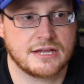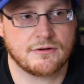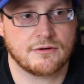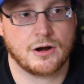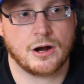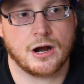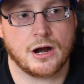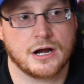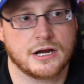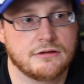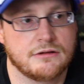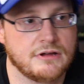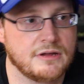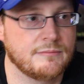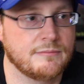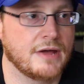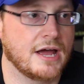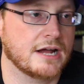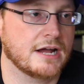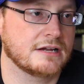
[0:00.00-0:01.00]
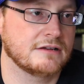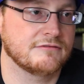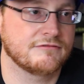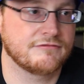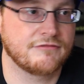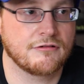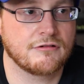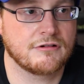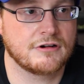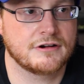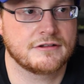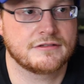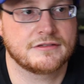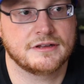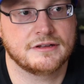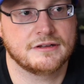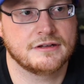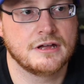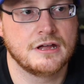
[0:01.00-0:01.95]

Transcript: they were arguing back and forth,